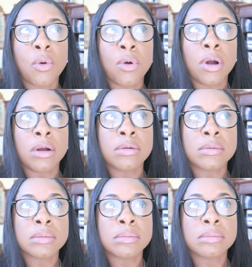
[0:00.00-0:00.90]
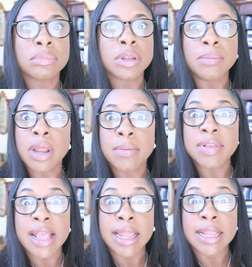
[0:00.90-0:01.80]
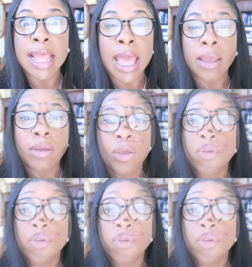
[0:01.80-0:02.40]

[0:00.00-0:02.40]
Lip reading: or sometimes day to day.